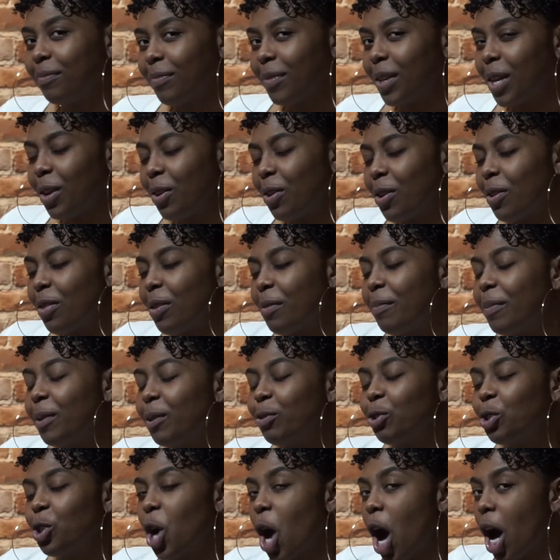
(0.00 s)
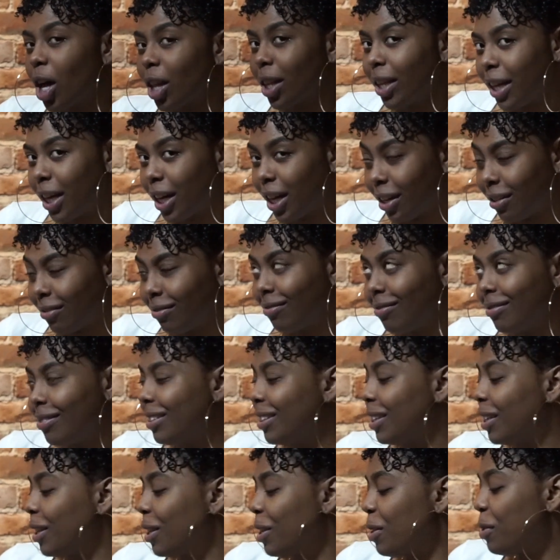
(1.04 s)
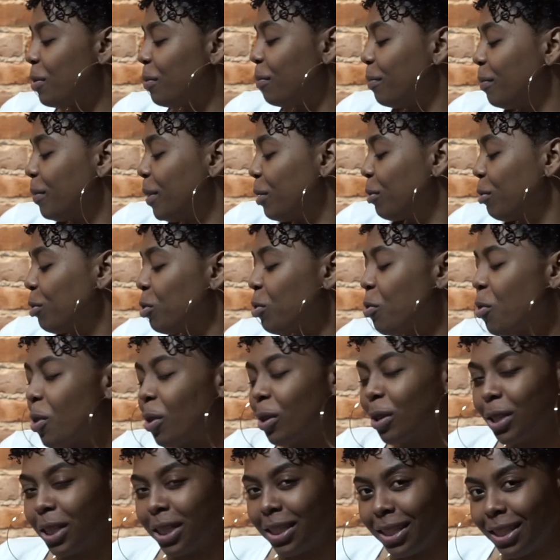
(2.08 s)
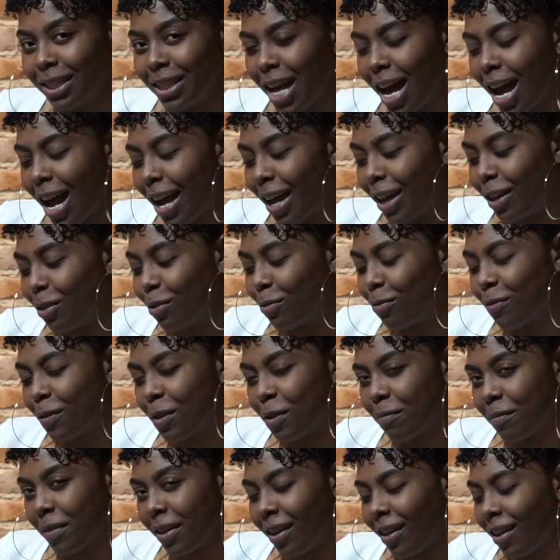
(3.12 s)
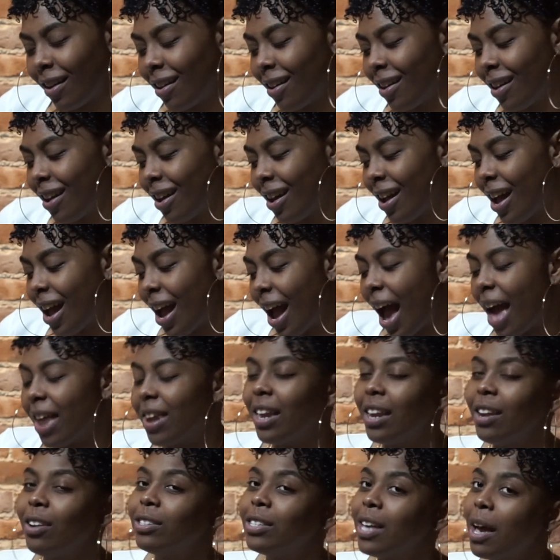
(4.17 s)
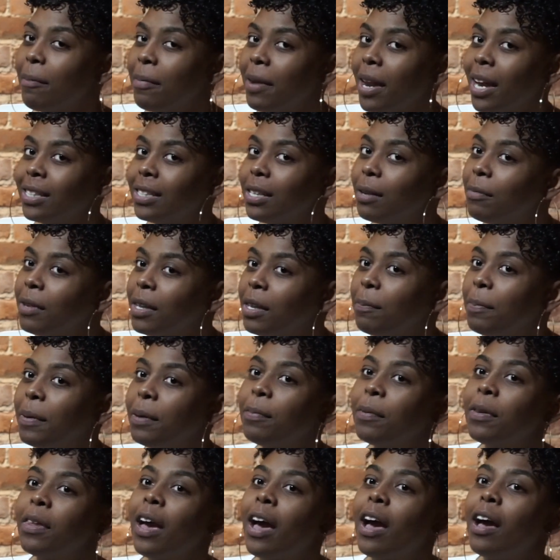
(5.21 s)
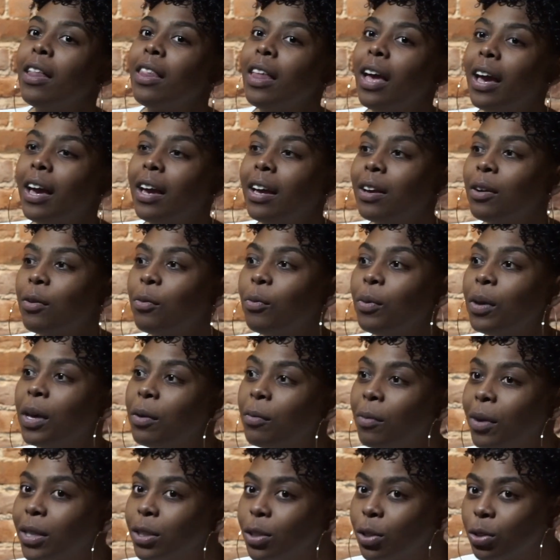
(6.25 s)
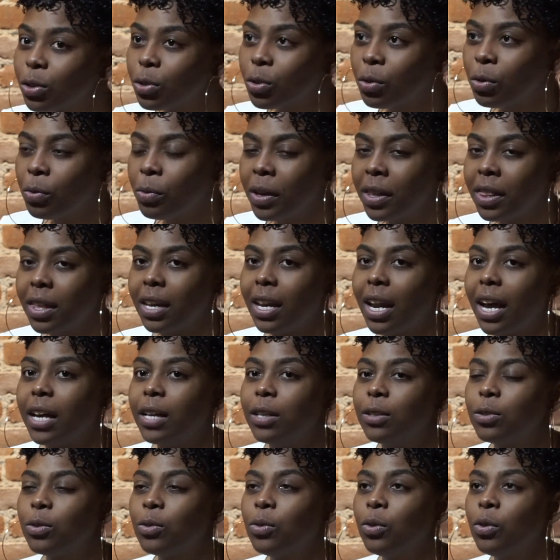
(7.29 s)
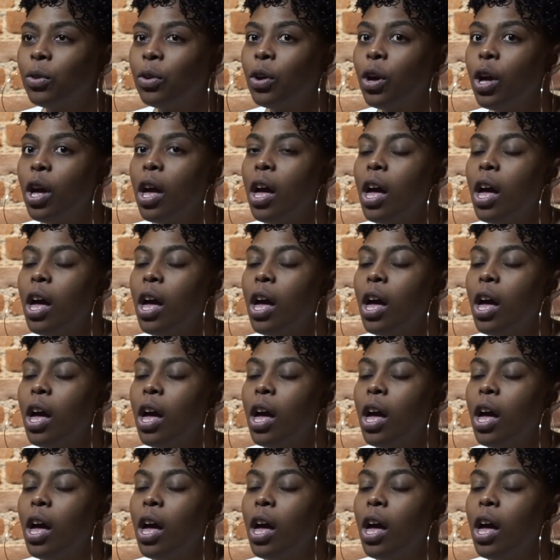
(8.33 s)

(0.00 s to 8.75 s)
you know, the milk chocolate, the little milk chocolate side, you feel me? And then on top of that, some of the people that, like, we went to school with in high school